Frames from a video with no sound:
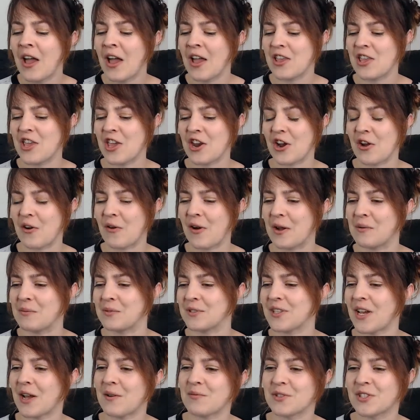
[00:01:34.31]

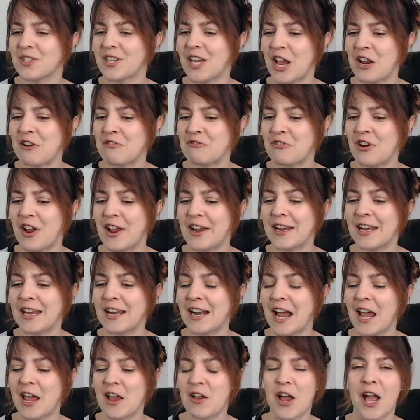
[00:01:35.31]
I was getting ready, and
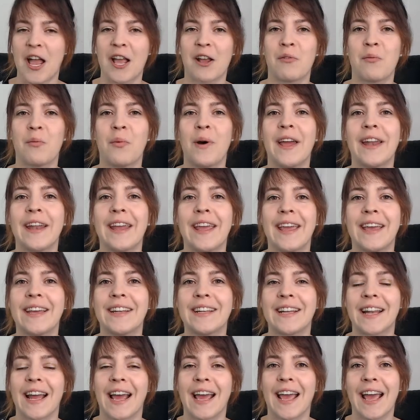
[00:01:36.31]
I went in
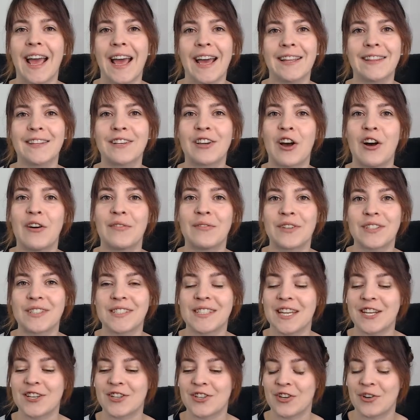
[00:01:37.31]
and I had the
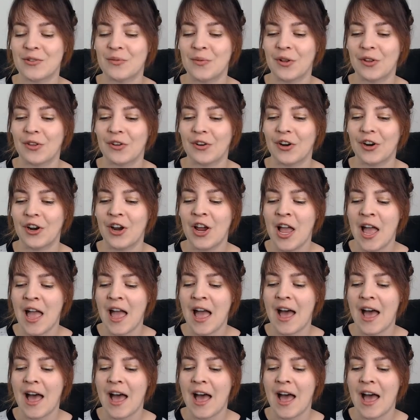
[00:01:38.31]
conversation with her,